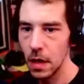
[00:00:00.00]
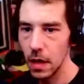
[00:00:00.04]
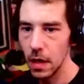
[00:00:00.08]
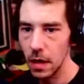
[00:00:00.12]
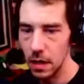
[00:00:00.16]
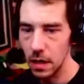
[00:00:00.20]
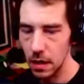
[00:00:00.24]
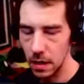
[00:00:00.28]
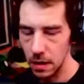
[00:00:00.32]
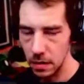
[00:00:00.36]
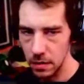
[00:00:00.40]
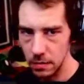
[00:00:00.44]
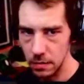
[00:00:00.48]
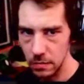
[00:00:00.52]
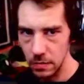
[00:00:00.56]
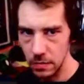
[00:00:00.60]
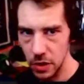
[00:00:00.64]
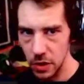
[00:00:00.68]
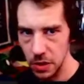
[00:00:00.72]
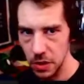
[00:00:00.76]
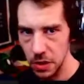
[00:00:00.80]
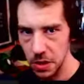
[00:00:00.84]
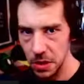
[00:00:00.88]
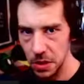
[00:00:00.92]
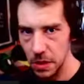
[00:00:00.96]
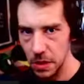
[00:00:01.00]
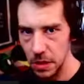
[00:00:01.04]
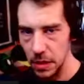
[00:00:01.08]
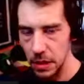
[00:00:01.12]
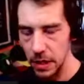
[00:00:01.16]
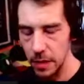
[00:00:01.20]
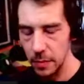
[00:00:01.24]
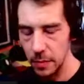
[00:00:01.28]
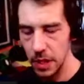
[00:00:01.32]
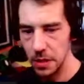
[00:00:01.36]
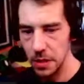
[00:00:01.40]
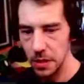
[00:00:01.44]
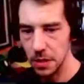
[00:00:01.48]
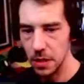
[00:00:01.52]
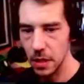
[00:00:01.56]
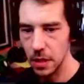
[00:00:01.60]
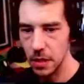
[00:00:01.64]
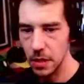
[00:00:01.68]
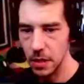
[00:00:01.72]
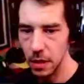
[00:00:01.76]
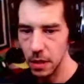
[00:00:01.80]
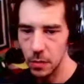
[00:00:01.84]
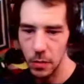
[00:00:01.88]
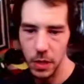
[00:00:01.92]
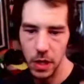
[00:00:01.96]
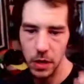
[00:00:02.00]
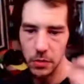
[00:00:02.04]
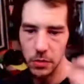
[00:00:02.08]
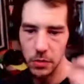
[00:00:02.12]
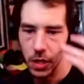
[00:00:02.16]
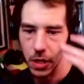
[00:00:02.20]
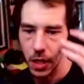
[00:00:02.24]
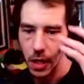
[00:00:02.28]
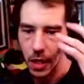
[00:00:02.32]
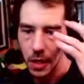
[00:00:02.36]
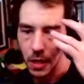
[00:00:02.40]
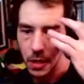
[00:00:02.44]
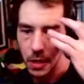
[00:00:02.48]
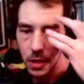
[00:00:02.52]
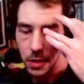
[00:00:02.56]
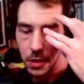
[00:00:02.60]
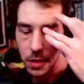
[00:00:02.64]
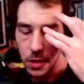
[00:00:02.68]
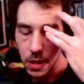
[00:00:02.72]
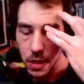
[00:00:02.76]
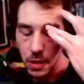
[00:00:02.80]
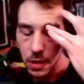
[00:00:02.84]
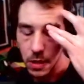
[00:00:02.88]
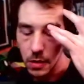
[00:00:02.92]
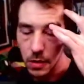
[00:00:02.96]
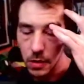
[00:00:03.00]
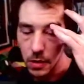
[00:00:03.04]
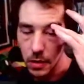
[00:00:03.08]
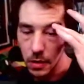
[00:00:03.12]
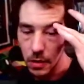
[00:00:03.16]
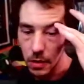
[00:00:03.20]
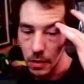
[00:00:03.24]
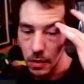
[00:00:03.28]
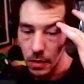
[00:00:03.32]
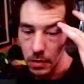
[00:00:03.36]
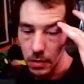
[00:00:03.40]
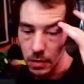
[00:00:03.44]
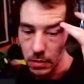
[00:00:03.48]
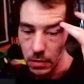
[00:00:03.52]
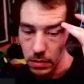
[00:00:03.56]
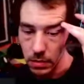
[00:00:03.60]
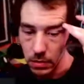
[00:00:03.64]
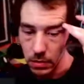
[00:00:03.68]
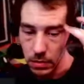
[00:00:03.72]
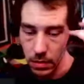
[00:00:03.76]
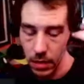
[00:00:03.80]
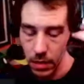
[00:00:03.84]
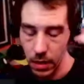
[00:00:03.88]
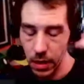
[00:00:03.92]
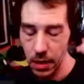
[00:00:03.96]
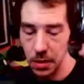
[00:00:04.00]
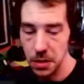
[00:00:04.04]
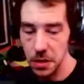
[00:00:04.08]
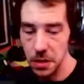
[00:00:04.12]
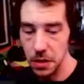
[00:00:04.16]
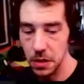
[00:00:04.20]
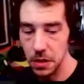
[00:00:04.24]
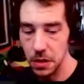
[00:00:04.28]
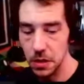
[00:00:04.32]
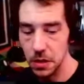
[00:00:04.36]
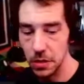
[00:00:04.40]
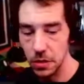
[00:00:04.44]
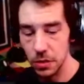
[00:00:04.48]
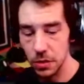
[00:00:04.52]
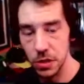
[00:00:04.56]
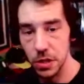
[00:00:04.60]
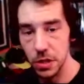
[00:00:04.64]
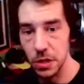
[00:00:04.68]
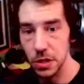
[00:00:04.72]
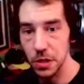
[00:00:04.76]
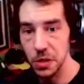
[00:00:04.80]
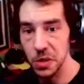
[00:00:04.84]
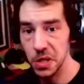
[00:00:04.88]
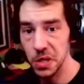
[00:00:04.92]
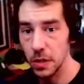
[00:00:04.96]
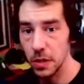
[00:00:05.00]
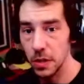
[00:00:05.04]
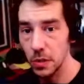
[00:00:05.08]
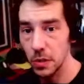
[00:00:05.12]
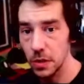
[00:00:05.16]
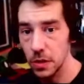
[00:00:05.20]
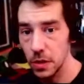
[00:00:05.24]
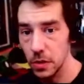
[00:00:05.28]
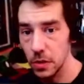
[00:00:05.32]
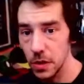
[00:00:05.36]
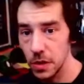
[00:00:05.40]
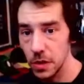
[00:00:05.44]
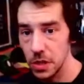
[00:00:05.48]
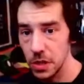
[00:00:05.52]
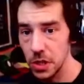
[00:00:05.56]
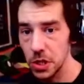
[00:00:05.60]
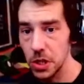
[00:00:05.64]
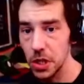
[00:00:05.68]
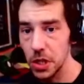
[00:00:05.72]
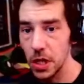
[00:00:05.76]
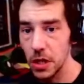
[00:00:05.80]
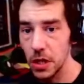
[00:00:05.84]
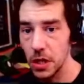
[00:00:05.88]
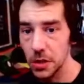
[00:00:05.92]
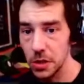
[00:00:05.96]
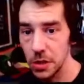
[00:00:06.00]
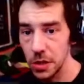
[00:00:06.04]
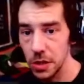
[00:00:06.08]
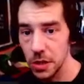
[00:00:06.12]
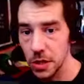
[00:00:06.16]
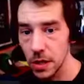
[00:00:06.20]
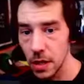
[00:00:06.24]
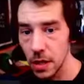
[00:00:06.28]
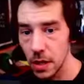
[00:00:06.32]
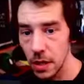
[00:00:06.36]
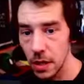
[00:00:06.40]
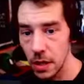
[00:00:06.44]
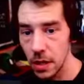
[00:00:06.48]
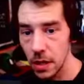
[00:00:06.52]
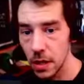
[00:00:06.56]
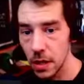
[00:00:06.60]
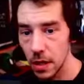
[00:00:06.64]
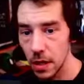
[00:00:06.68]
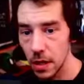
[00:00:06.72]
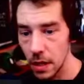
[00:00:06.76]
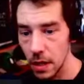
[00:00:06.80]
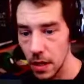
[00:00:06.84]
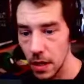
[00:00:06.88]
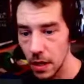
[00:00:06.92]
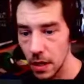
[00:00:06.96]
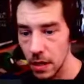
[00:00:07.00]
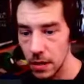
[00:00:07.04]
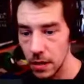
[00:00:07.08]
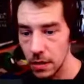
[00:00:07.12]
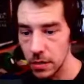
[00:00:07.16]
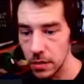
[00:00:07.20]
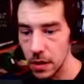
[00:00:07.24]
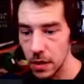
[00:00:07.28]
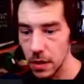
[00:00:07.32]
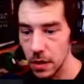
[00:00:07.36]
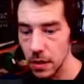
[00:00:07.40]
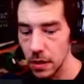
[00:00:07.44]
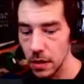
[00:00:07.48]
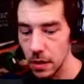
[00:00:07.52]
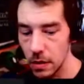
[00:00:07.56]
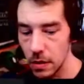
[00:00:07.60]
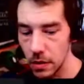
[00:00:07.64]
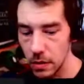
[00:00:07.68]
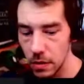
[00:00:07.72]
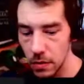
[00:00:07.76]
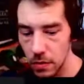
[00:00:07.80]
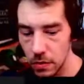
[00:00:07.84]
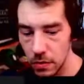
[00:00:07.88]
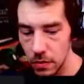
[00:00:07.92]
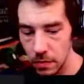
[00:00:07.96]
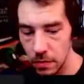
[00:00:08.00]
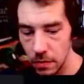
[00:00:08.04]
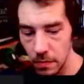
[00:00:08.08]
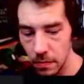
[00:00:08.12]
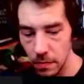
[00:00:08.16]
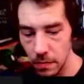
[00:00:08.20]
There's limits on the amount any single institution is able to exchange. You could go